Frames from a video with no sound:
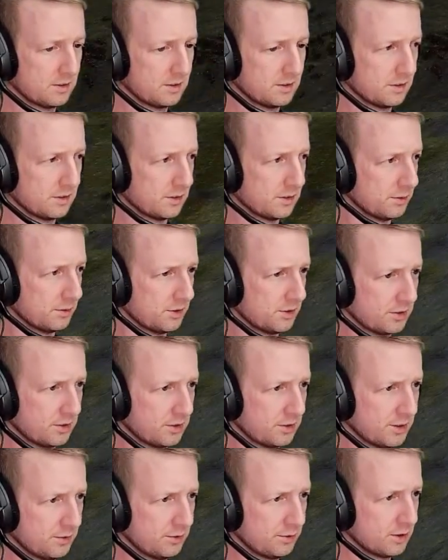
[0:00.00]
We
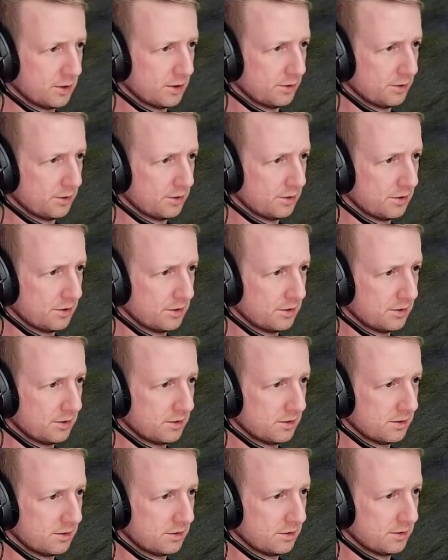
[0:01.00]
still have got...
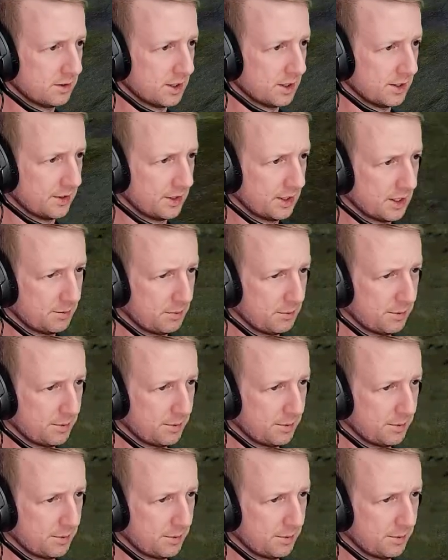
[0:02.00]
Okay, they're coming